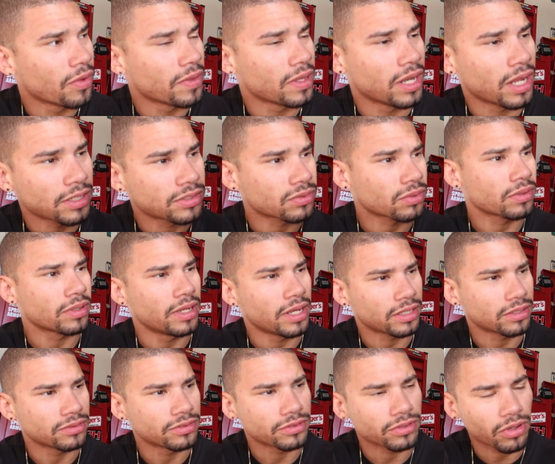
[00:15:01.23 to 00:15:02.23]
all the electrical
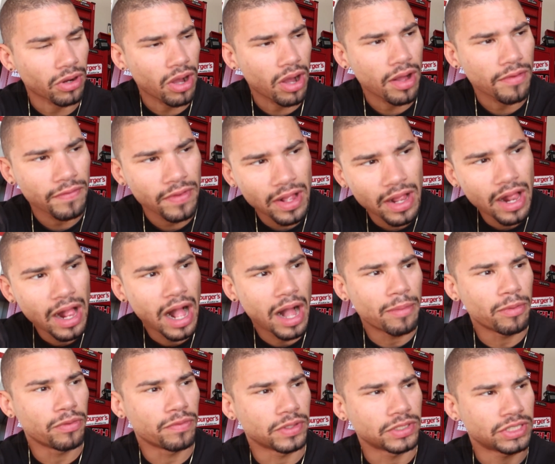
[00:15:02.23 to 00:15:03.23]
connectors are off.
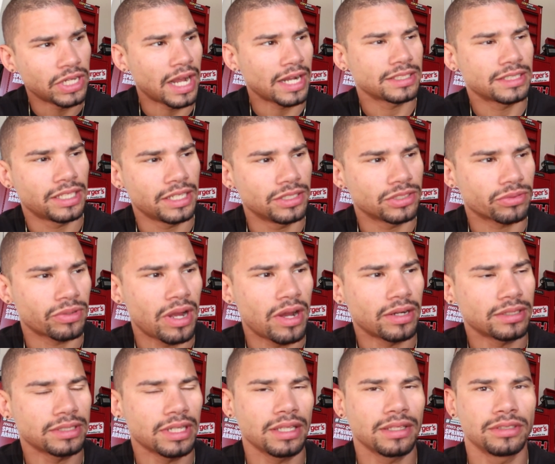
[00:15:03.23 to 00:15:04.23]
I moved the jack stands
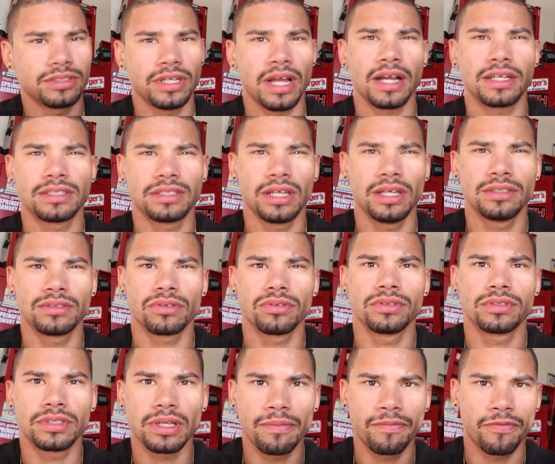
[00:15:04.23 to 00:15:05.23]
around because I had the jack stands on
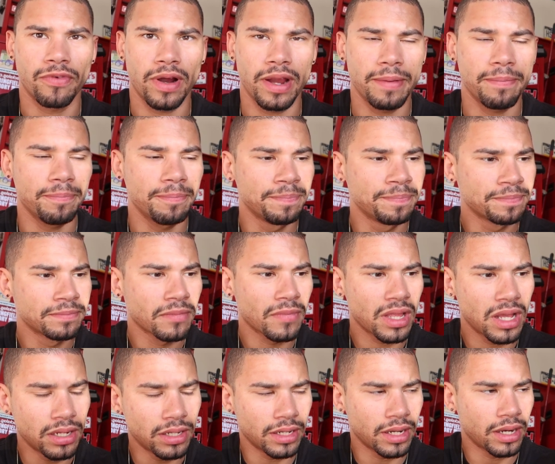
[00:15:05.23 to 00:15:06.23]
the subframe.
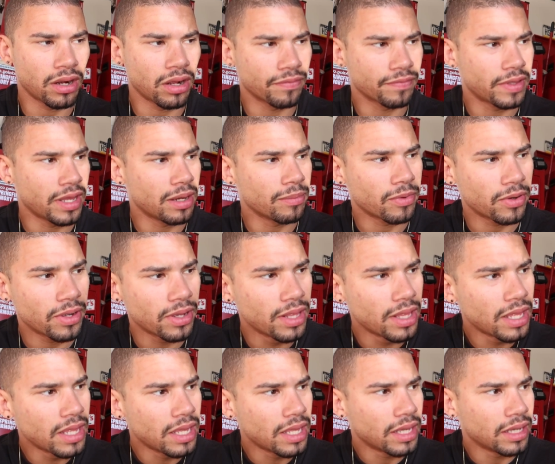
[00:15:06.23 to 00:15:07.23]
I did that off camera.
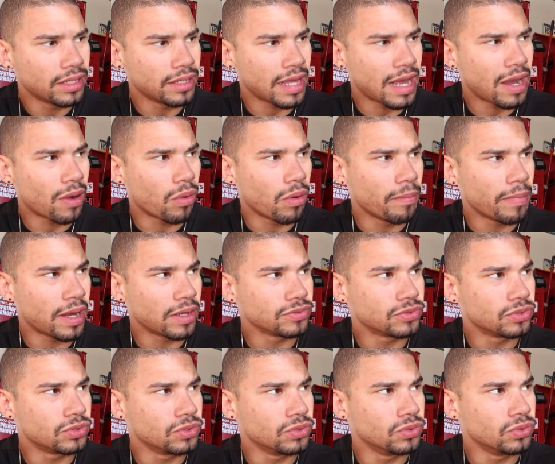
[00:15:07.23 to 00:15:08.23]
And now I'm
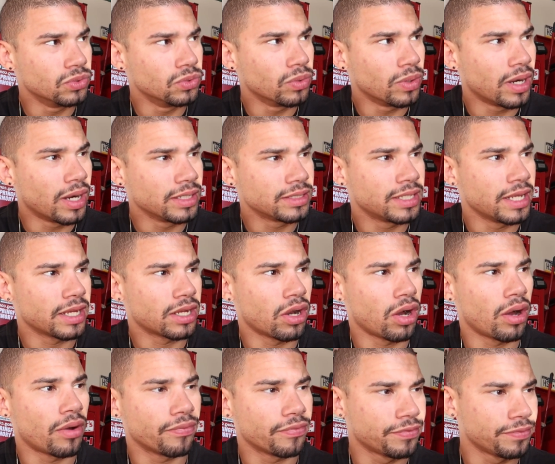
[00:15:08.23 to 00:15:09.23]
about to take
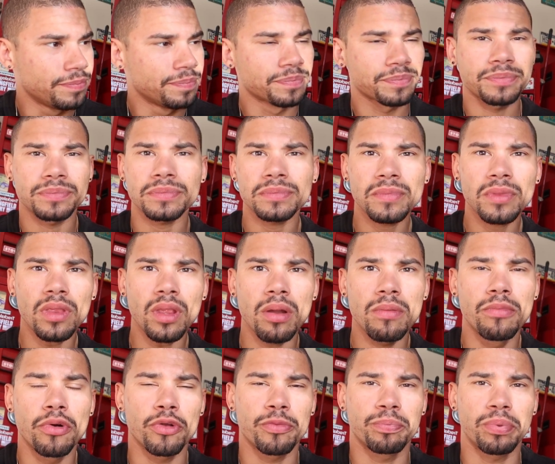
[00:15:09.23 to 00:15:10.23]
off
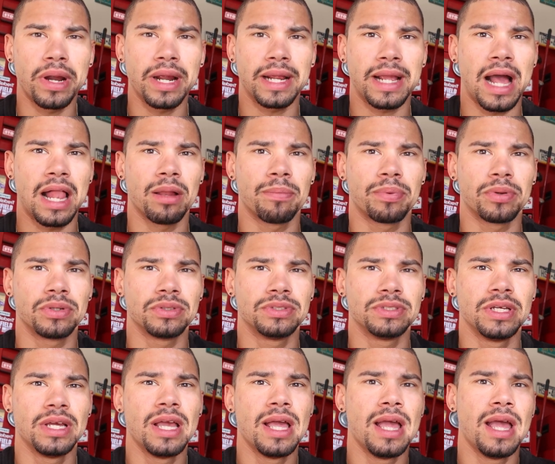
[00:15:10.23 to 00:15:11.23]
with brake
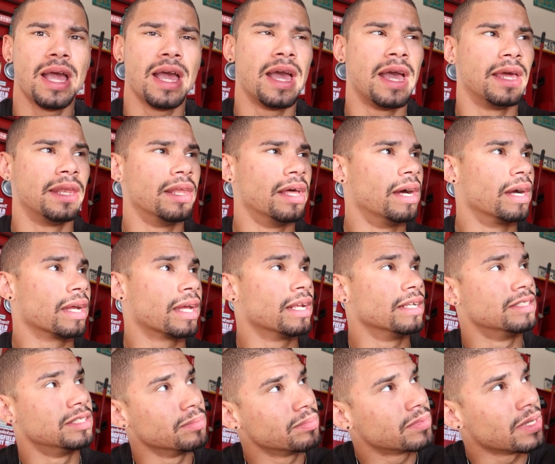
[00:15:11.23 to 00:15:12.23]
calipers and get
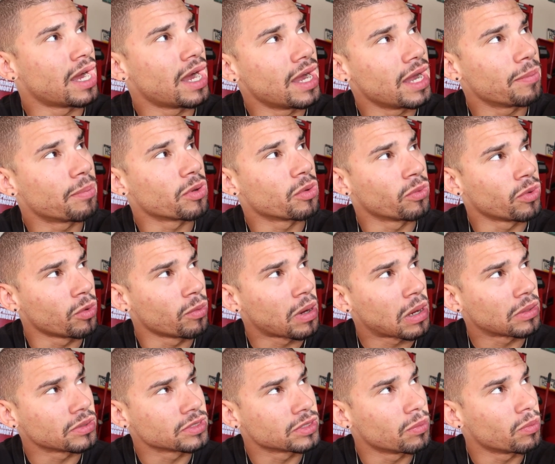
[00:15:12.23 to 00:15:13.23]
a zip tie up in a wheel
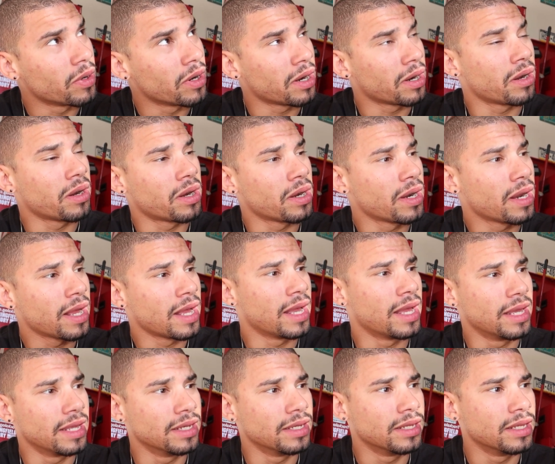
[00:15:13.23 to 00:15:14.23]
well somewhere
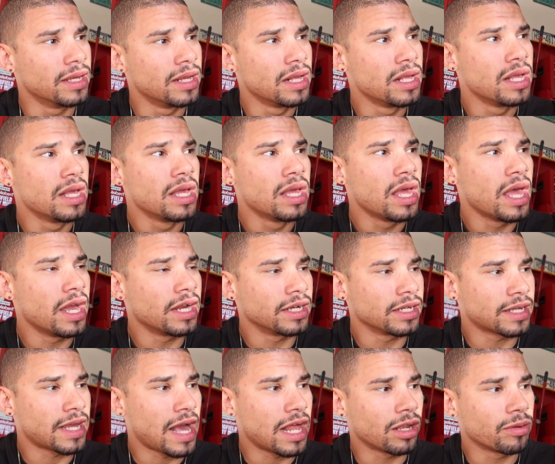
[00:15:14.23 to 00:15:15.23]
and hang
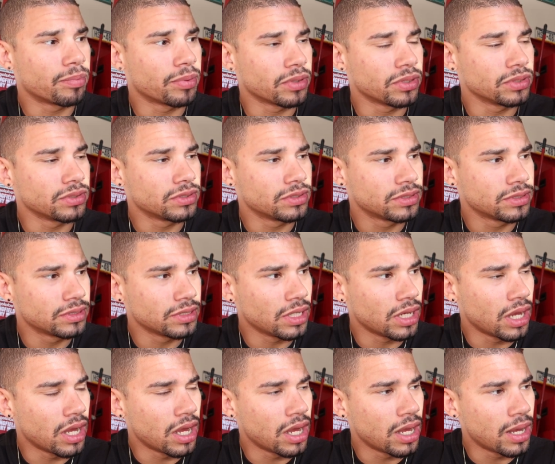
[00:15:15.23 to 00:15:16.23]
the calipers.
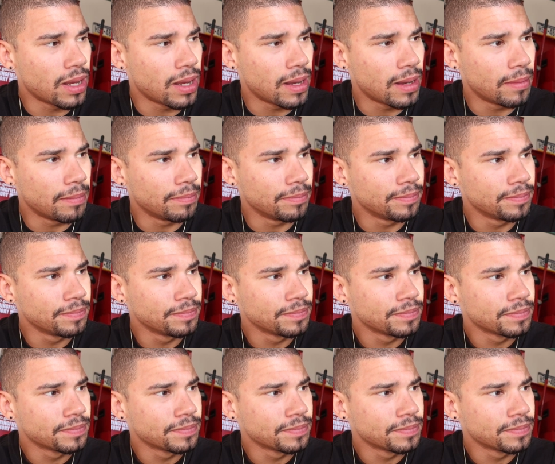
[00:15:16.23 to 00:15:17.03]
Then